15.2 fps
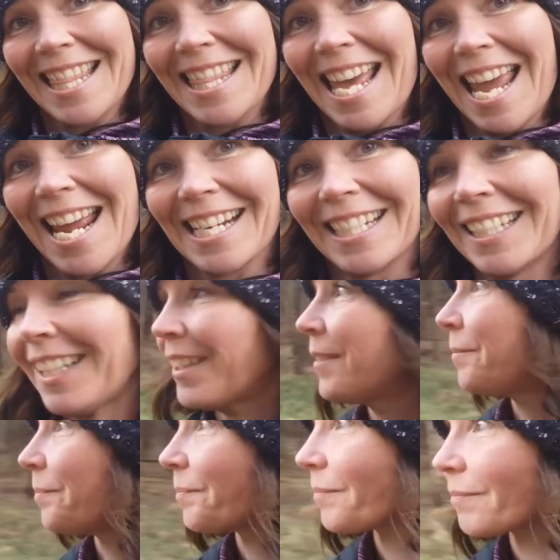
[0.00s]
then
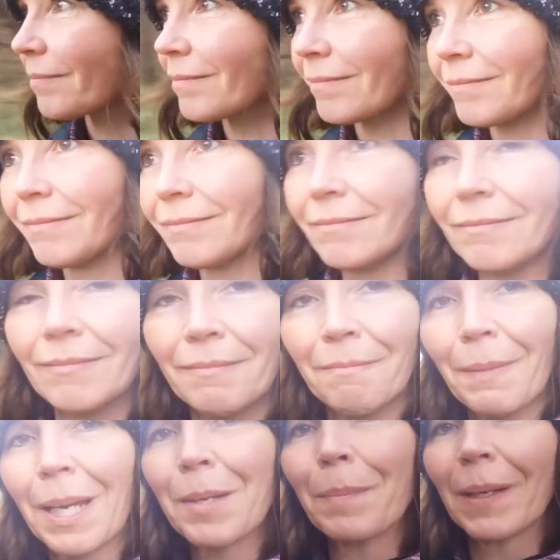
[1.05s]

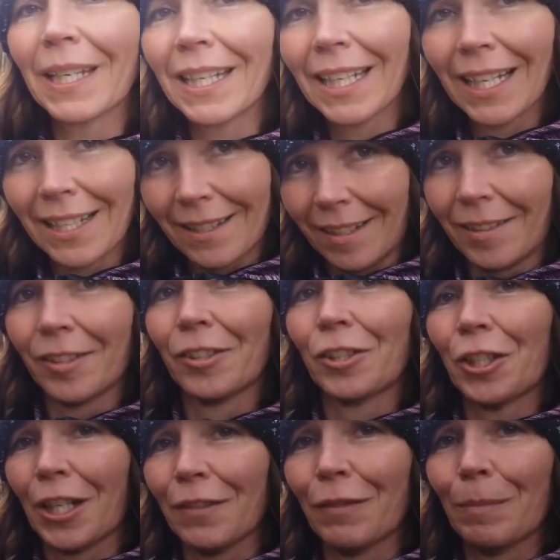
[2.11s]
maybe this is
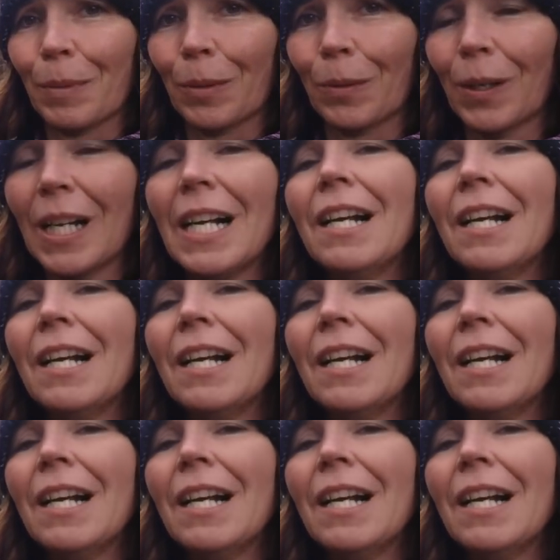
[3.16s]
achievable.